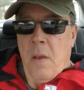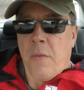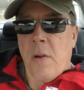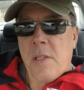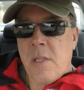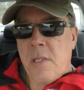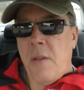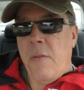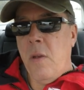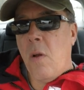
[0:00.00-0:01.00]
For instance,
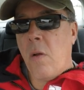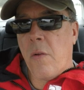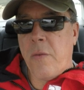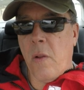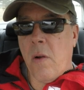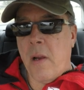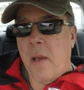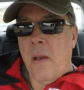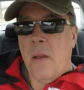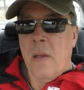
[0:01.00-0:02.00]
if you go to
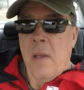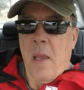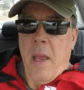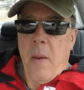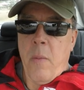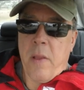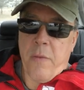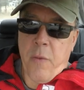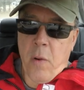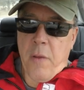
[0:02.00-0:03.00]
Florida with a
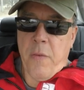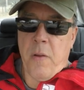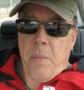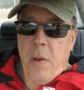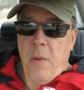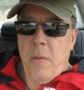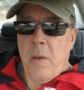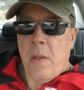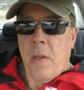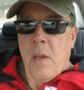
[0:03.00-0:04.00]
40-foot boat,
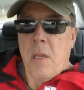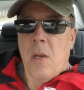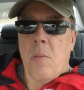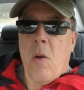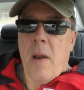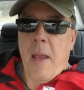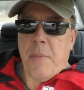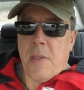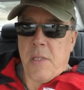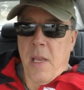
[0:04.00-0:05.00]
you're more
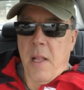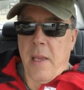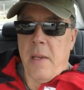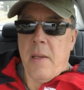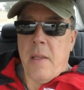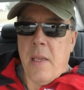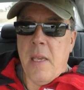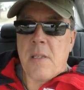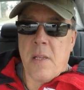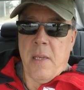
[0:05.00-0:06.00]
apt to sell it
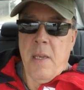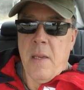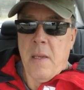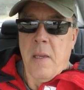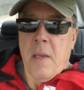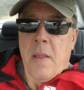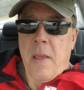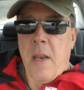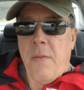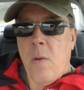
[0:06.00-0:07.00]
easily
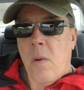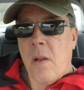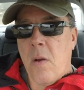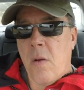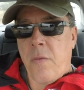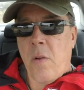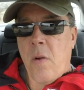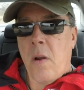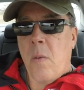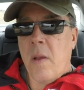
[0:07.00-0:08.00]
than if you were to go to
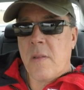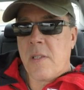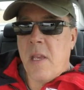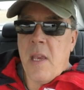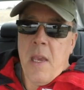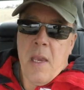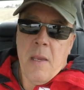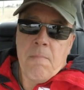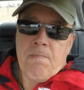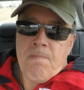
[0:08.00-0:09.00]
Florida with, say,
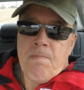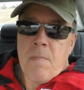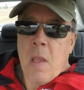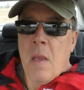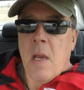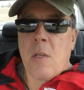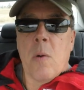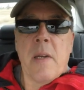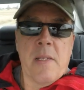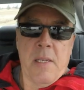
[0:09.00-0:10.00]
a
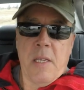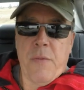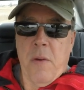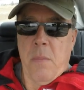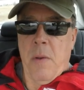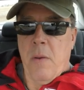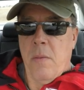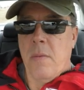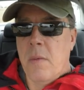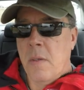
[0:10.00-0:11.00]
26-foot
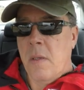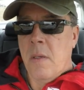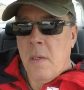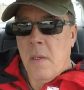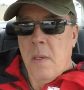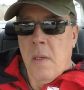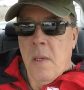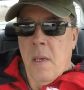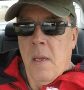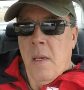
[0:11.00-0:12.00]

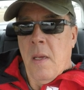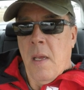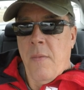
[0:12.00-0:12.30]
boat.